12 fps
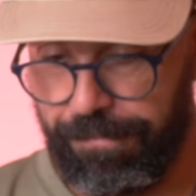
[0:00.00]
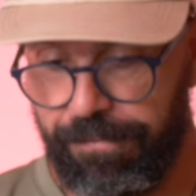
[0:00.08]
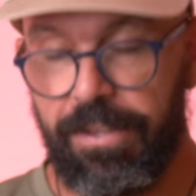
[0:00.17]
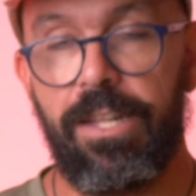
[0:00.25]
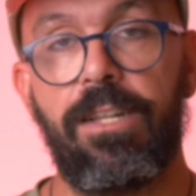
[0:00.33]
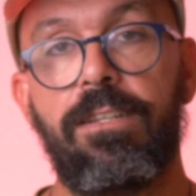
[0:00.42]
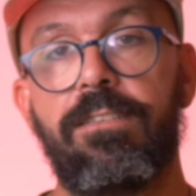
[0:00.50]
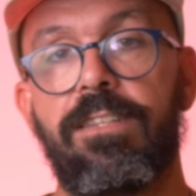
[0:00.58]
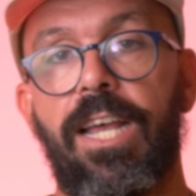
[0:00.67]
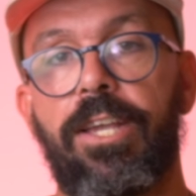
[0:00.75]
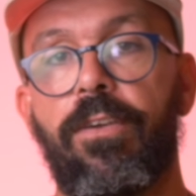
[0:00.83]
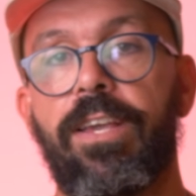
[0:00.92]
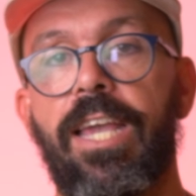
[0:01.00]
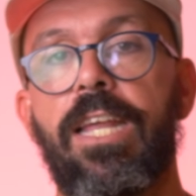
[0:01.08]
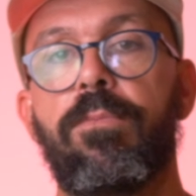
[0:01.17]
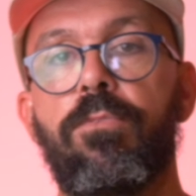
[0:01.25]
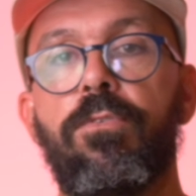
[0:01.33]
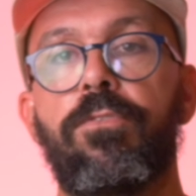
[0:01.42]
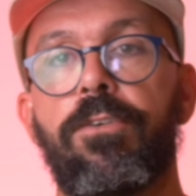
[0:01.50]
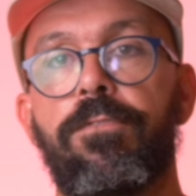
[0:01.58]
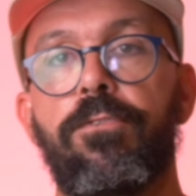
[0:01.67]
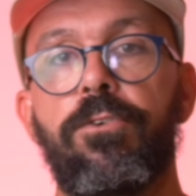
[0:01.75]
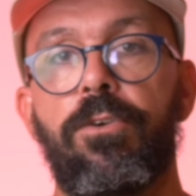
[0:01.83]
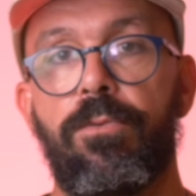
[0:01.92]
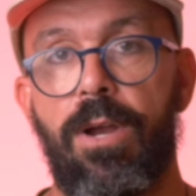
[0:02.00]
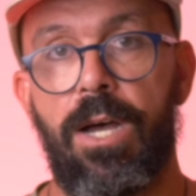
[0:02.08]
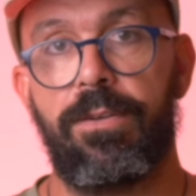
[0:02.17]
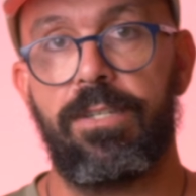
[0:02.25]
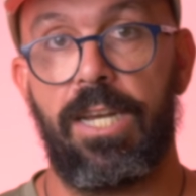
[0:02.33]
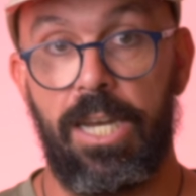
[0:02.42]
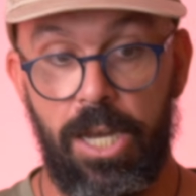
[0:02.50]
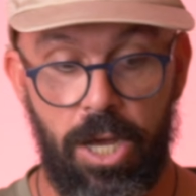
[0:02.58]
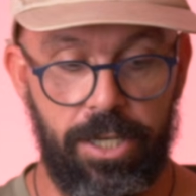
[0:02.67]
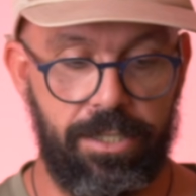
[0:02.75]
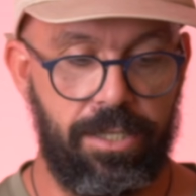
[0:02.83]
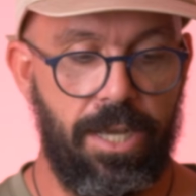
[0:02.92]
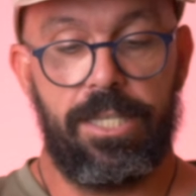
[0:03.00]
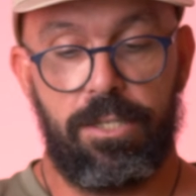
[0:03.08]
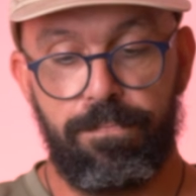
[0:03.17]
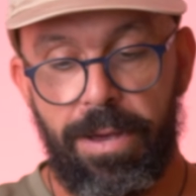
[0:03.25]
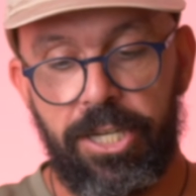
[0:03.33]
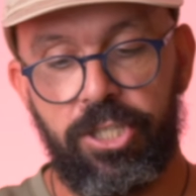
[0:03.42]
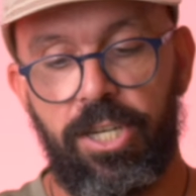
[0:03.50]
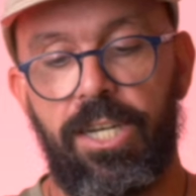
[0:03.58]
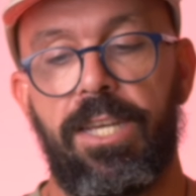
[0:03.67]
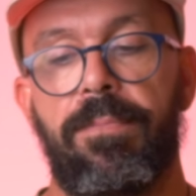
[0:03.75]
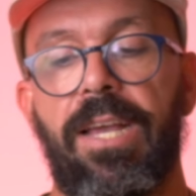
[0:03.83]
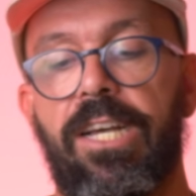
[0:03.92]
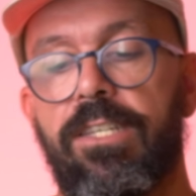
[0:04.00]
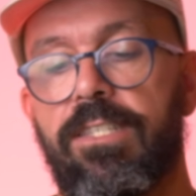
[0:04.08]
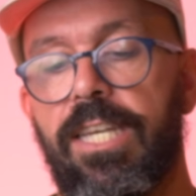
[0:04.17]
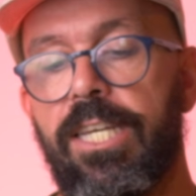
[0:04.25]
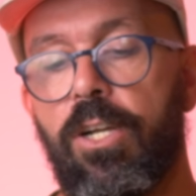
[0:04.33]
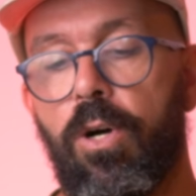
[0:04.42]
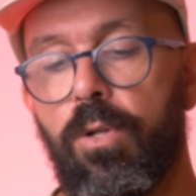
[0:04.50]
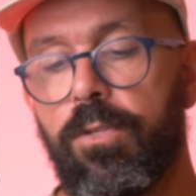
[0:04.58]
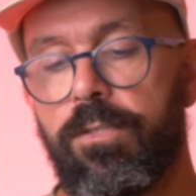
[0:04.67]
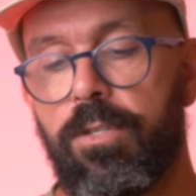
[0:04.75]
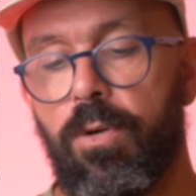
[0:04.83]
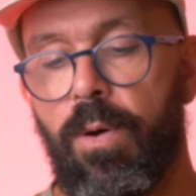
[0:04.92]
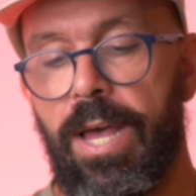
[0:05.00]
feels like you can move your foot around a lot, especially because it also